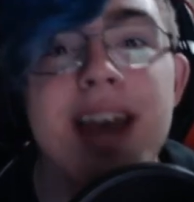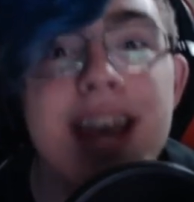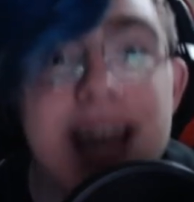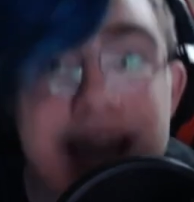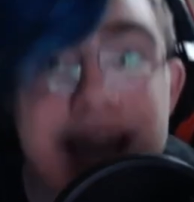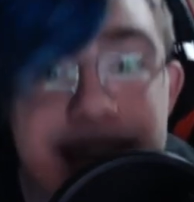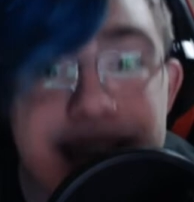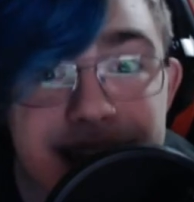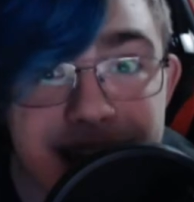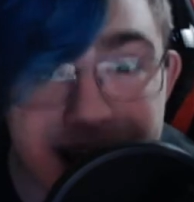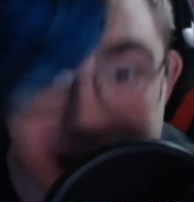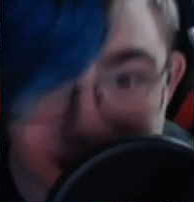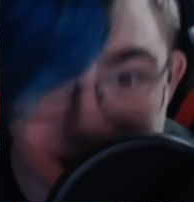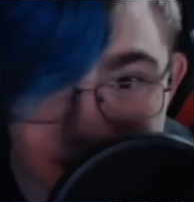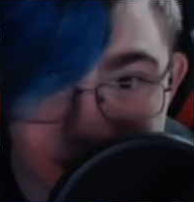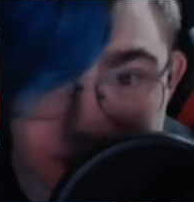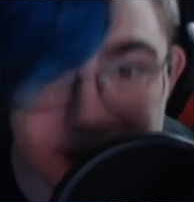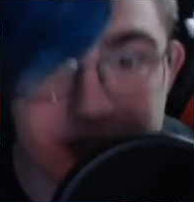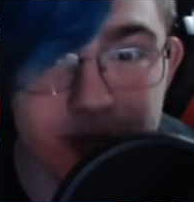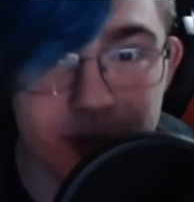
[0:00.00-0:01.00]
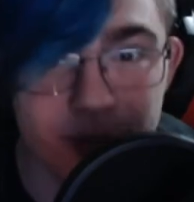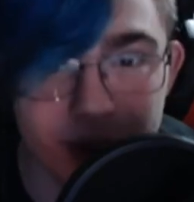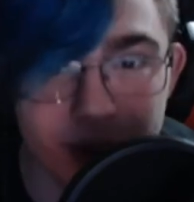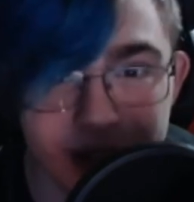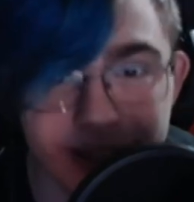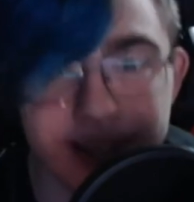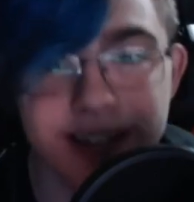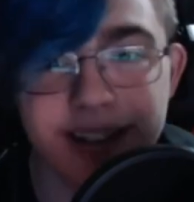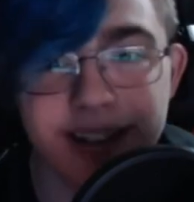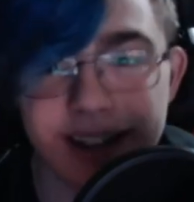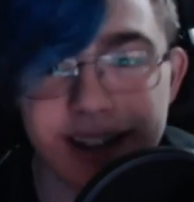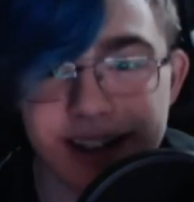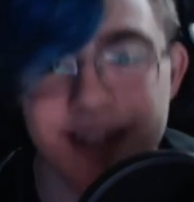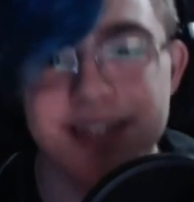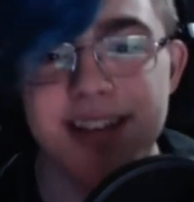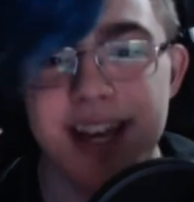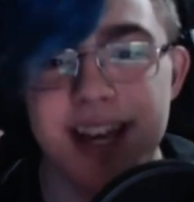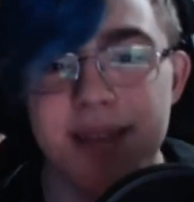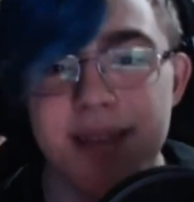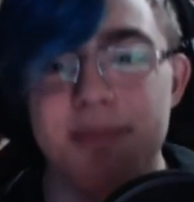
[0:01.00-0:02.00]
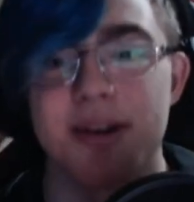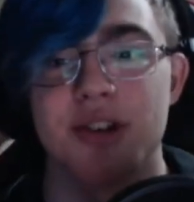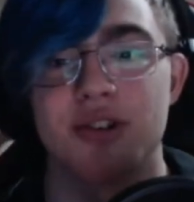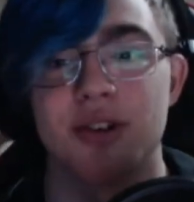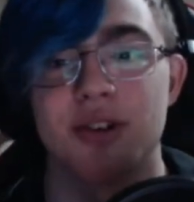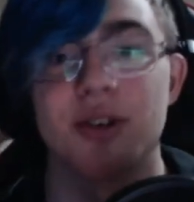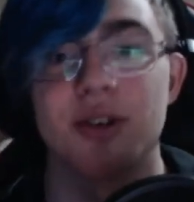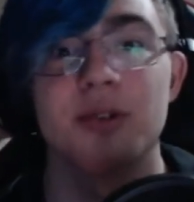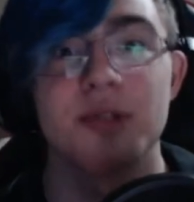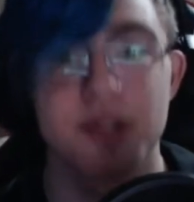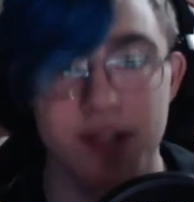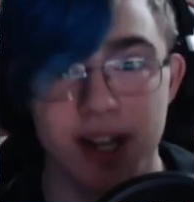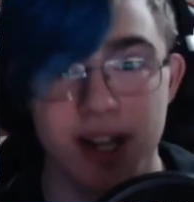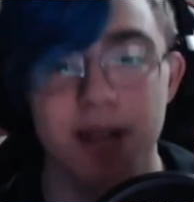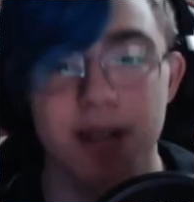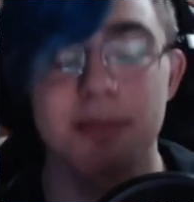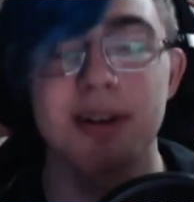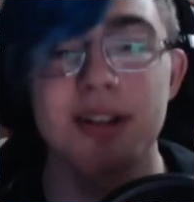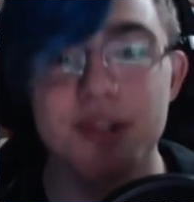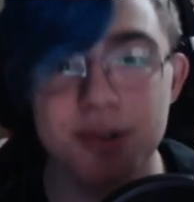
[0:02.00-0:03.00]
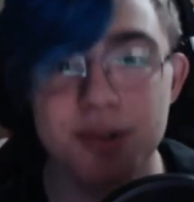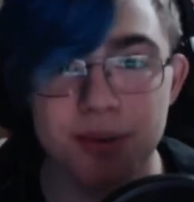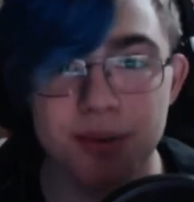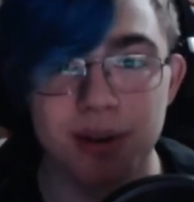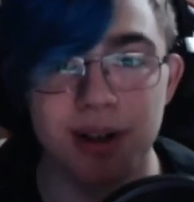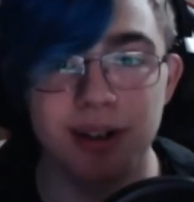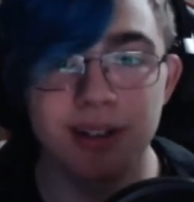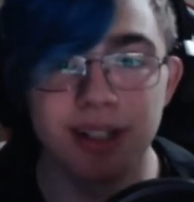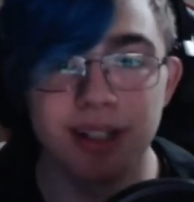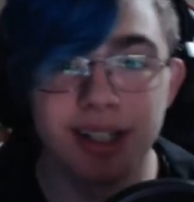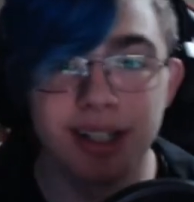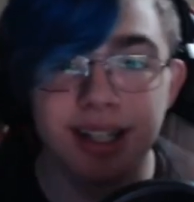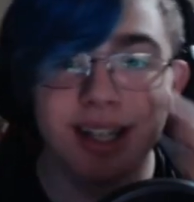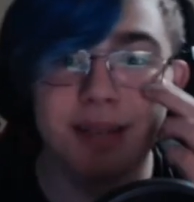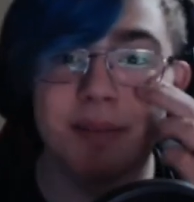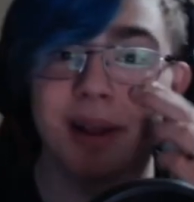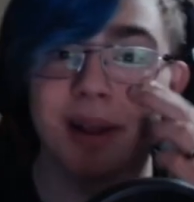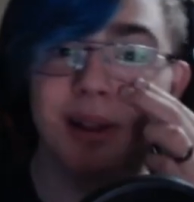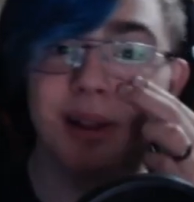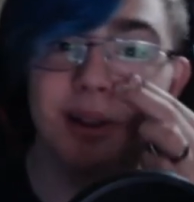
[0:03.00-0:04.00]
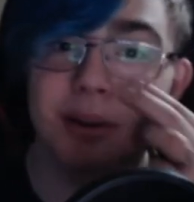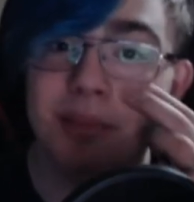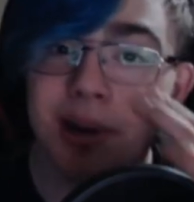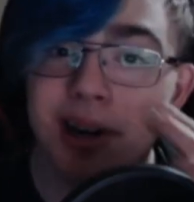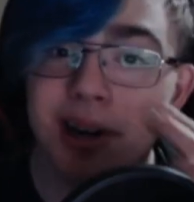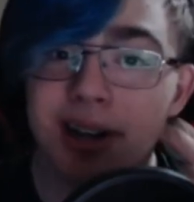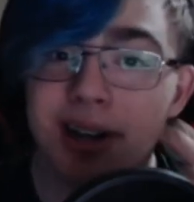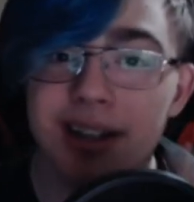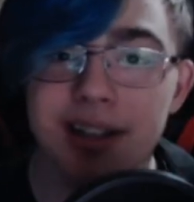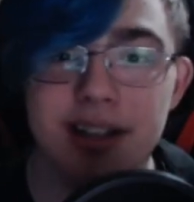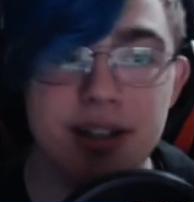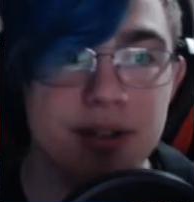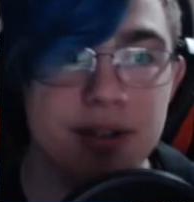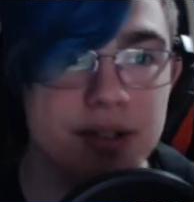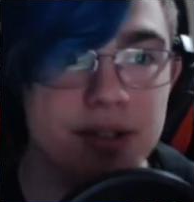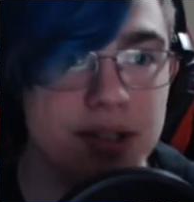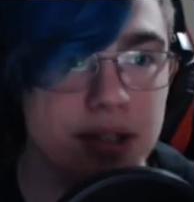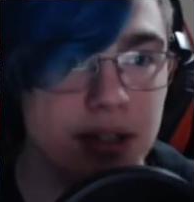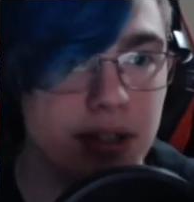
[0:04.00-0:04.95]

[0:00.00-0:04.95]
He actually went and got a tape measure and goes, stand up against the wall, made a little mark, and he goes,